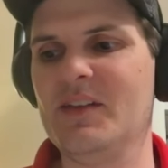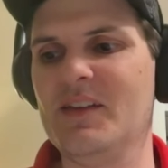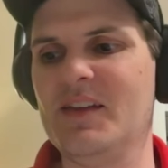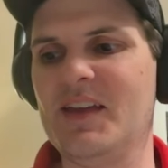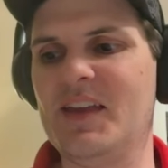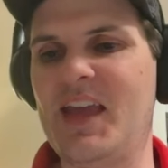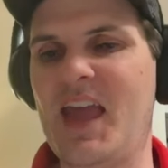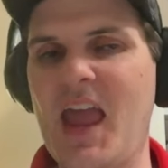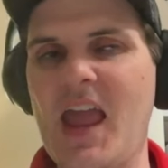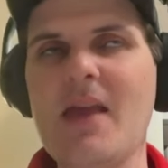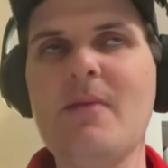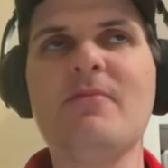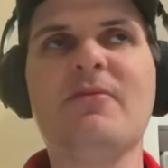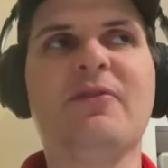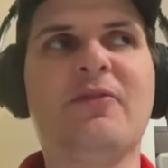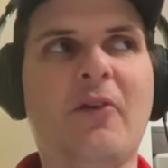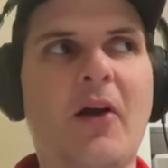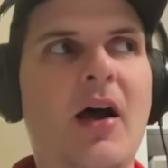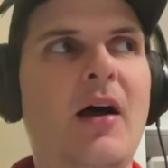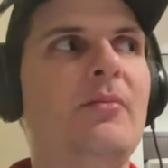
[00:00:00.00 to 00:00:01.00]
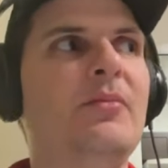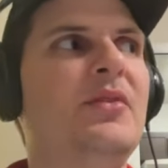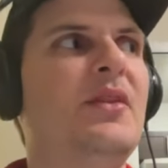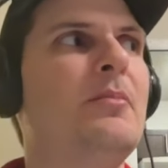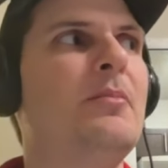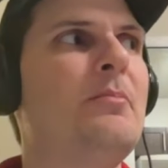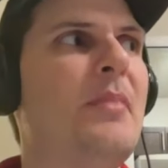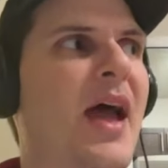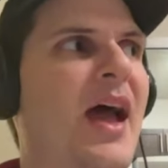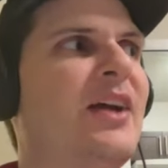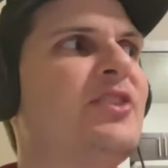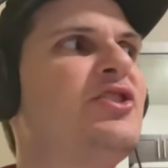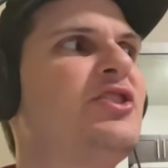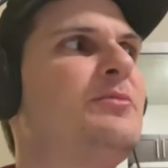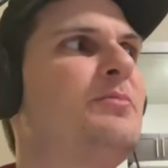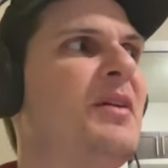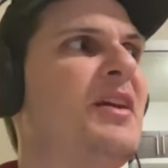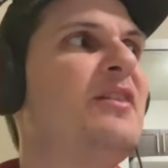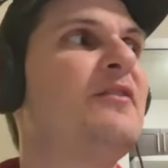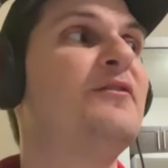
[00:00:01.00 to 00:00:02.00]
came from the Magic
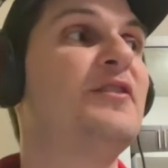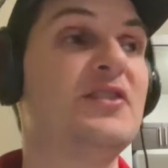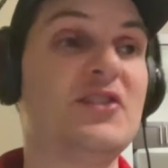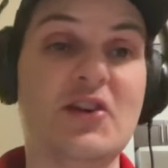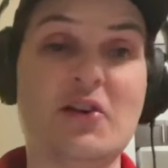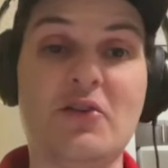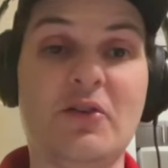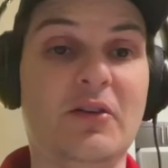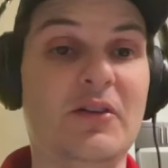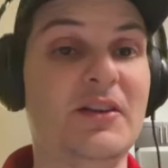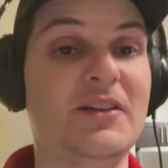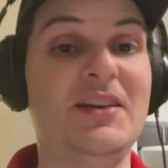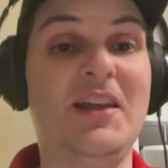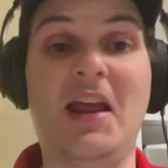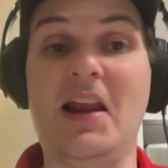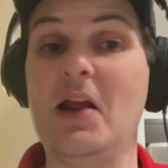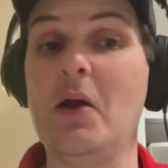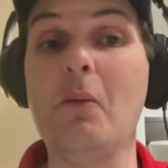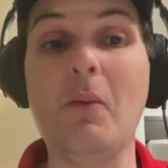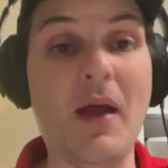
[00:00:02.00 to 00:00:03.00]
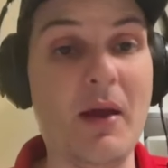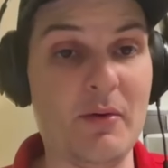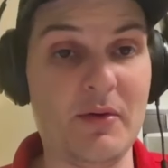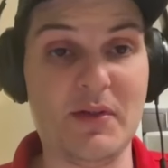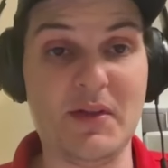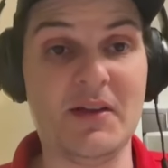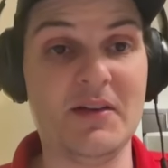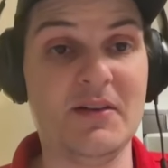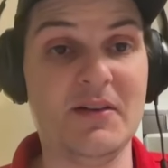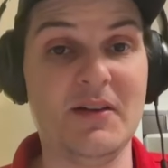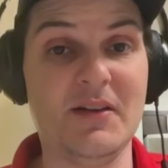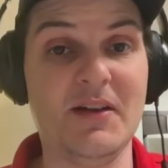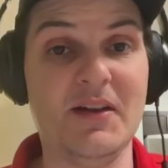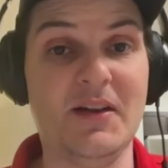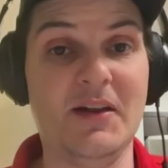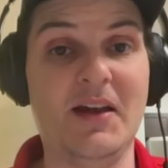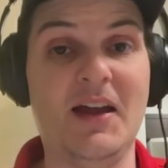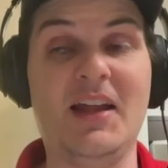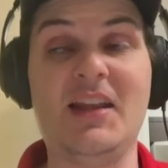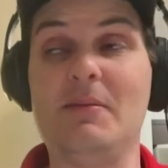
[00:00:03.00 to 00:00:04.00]
being physical and getting away with it,
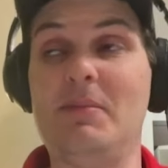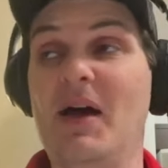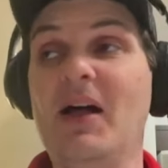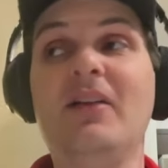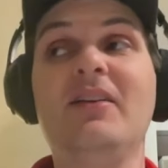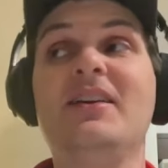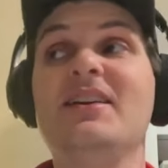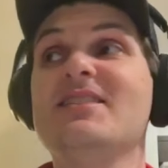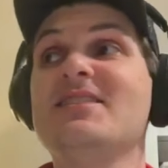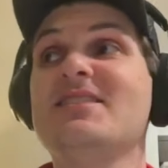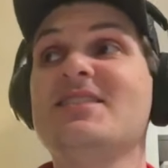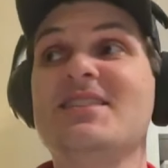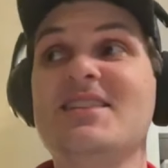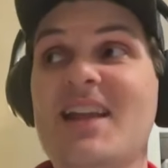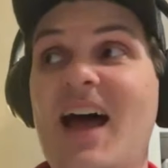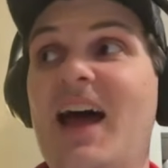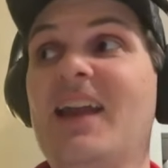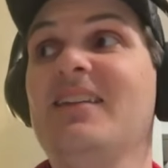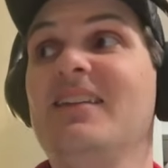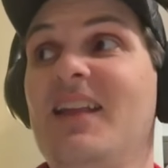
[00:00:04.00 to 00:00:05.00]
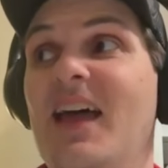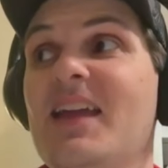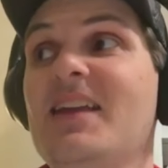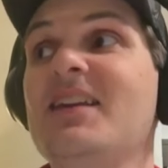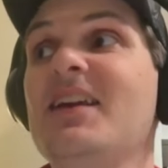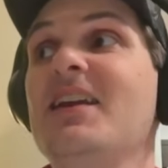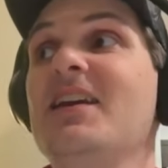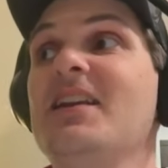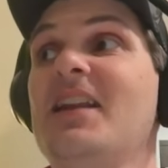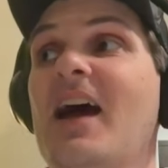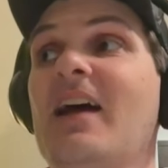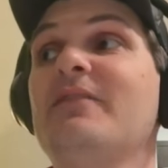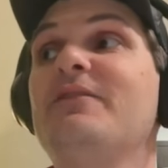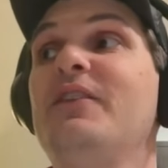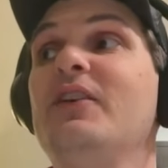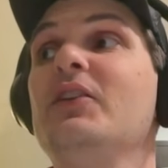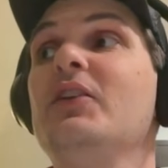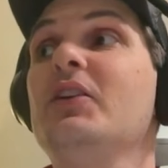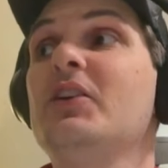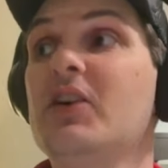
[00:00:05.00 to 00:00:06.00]
and the Pelicans not liking and not
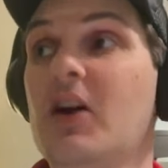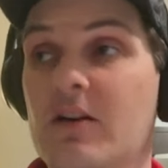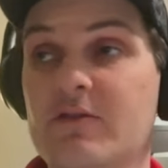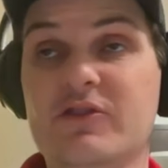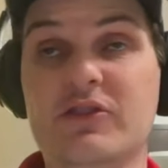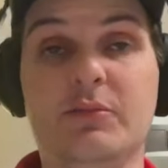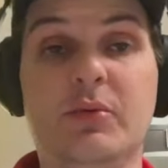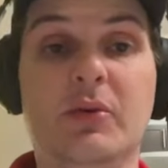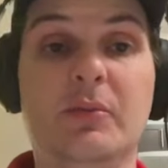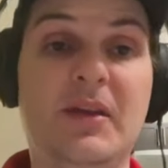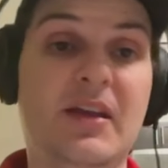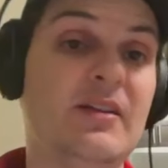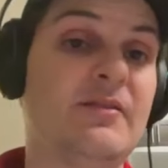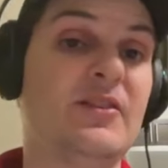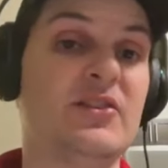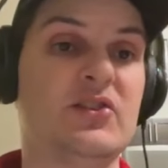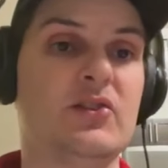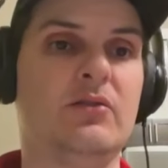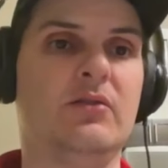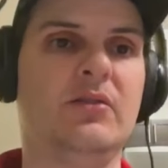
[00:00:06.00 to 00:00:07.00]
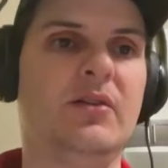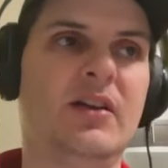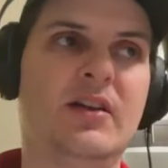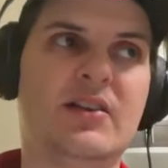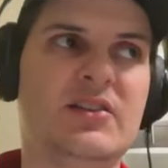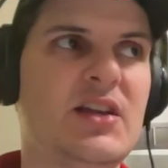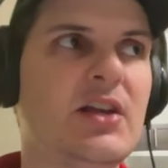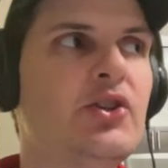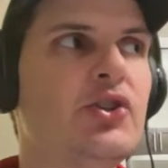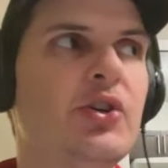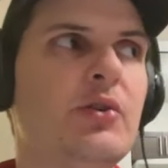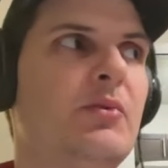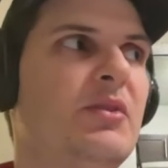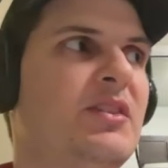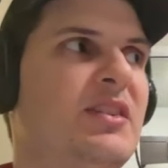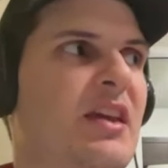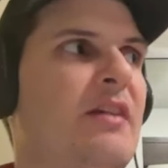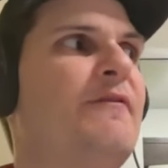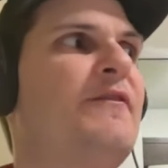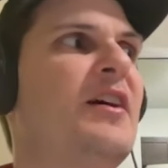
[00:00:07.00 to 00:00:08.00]
feeling comfortable being physical. Essentially with
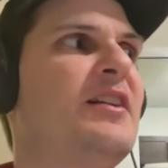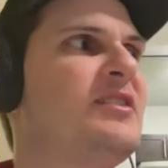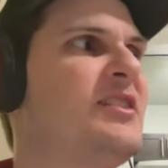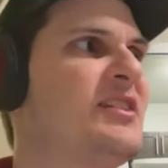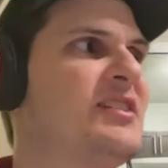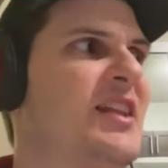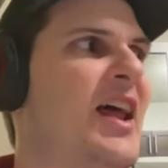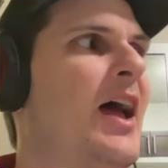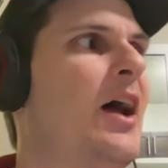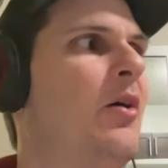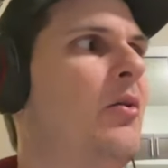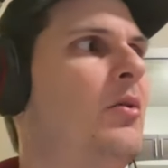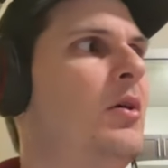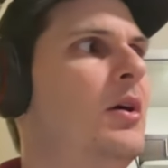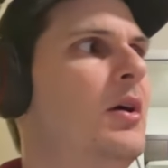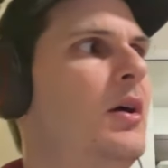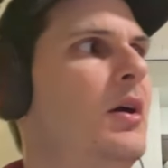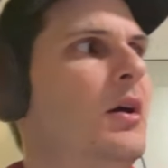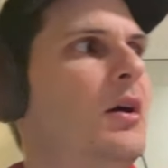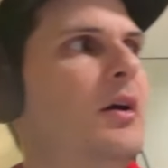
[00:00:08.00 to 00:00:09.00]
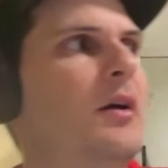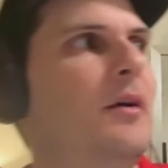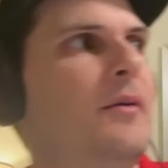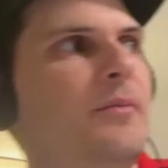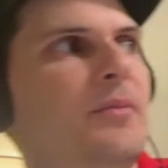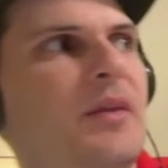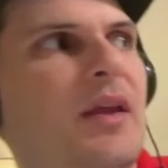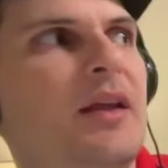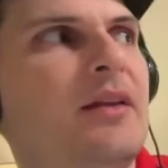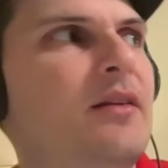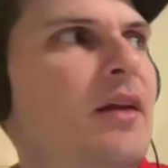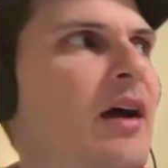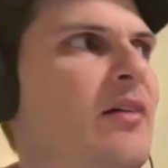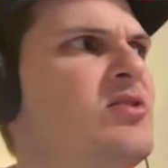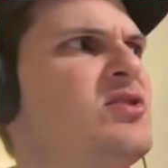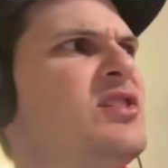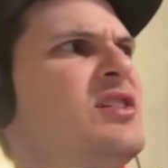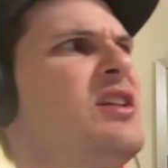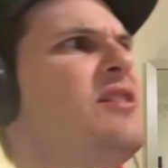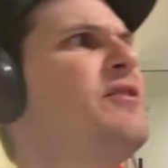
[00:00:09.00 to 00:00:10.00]
defenses now, and
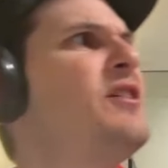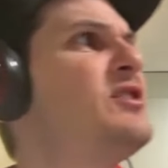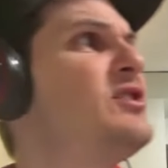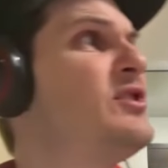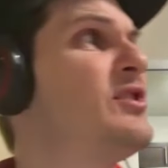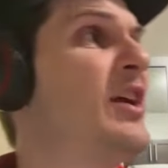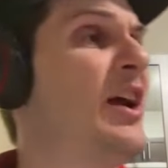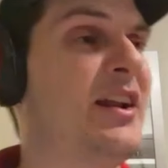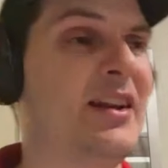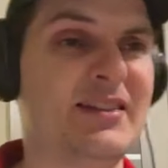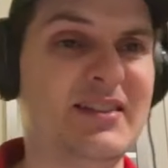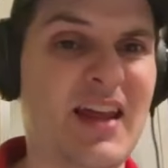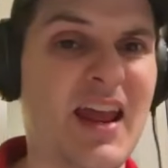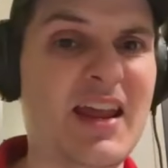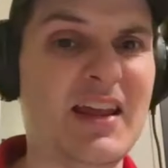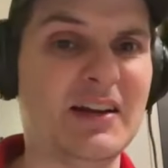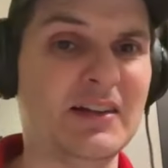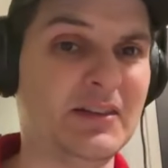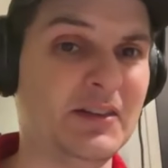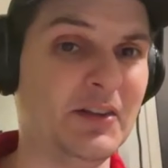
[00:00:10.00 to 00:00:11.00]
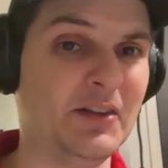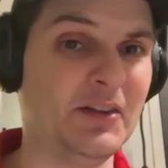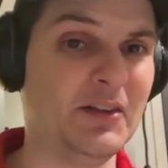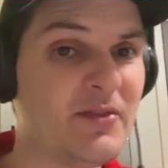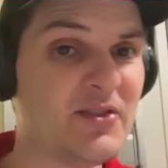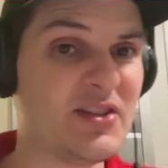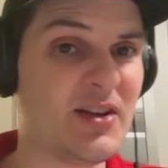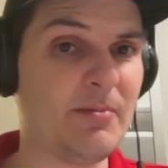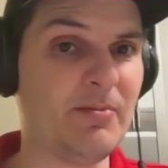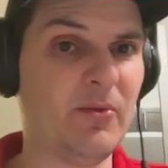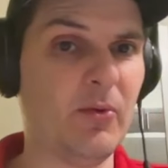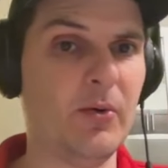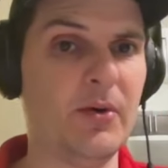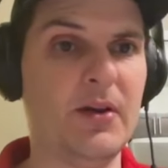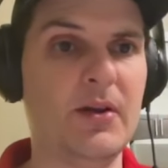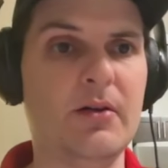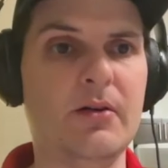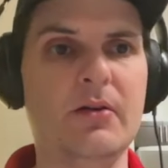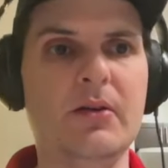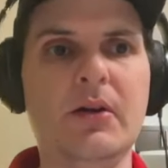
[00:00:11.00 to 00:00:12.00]
obviously defenses have kind of taken a little bit of a step forward
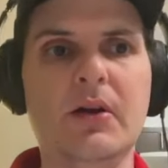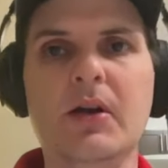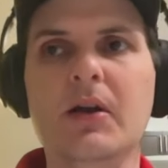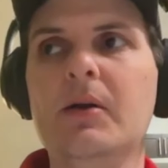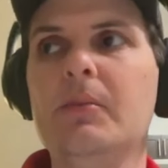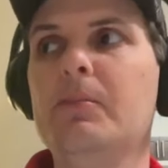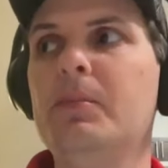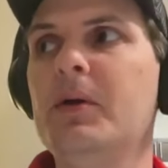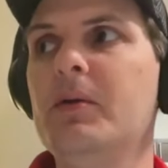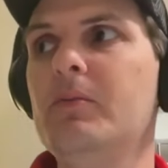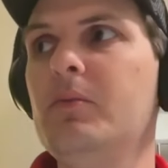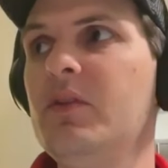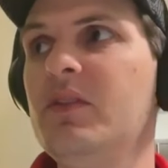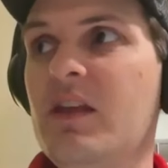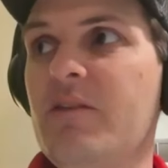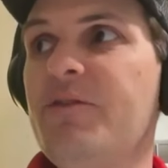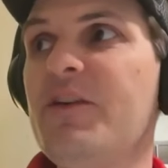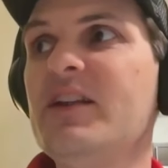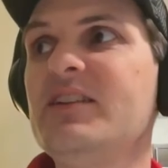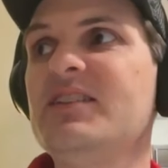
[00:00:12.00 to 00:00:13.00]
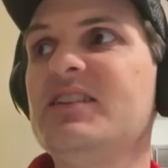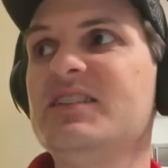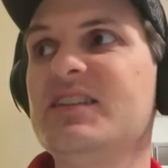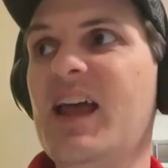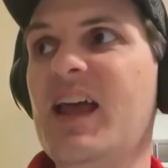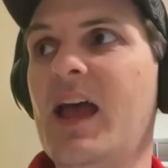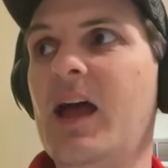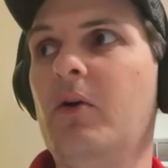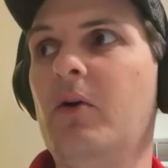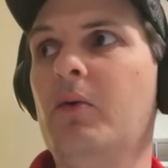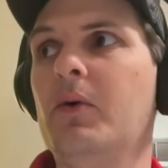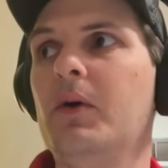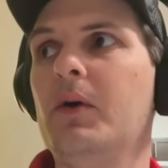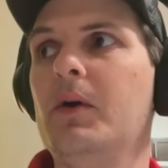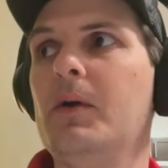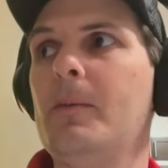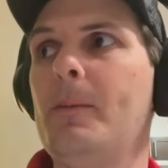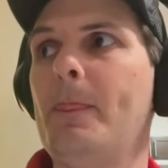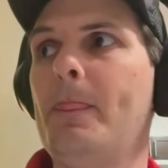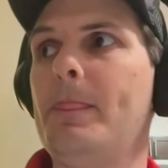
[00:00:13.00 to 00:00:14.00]
here, but with defenses now,
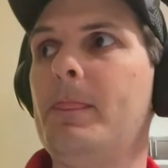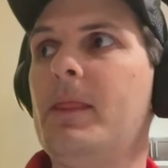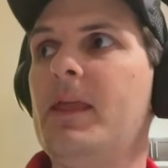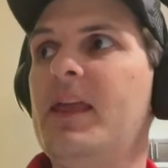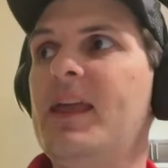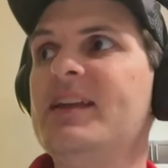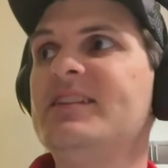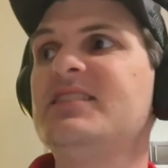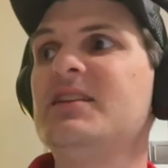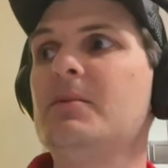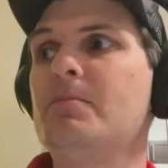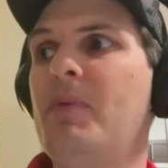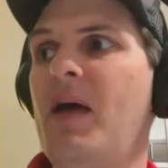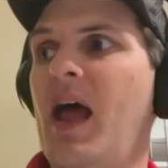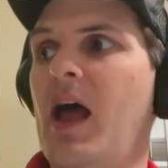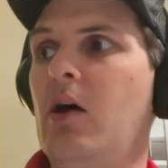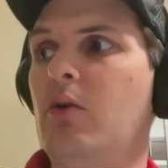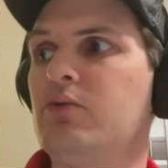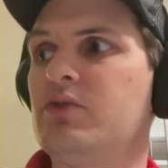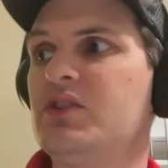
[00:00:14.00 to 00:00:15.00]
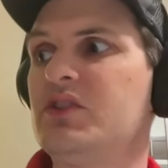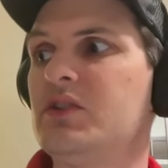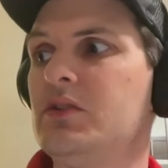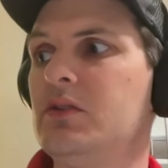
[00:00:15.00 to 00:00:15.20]
it's about